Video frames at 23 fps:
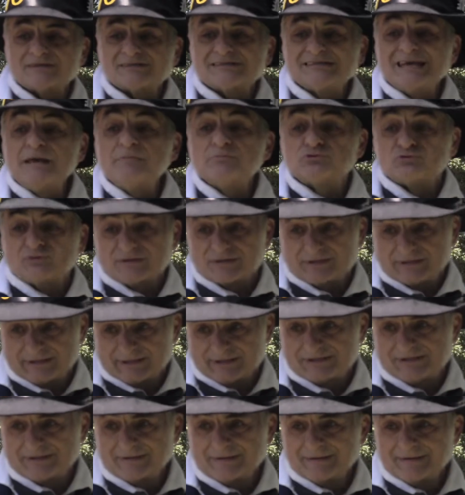
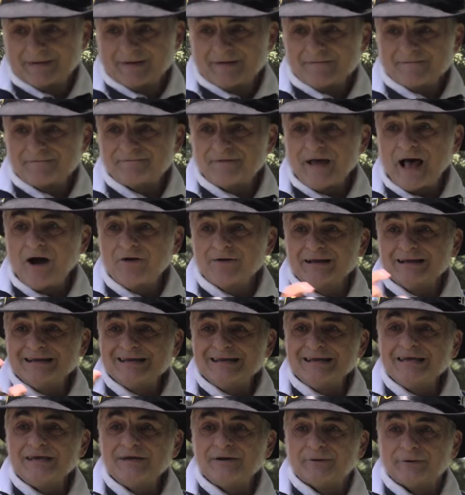seamstresses found a
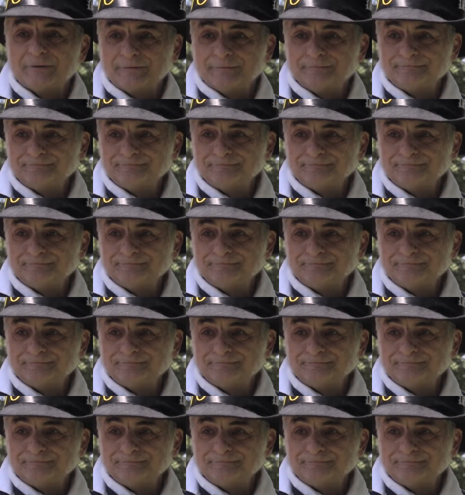needle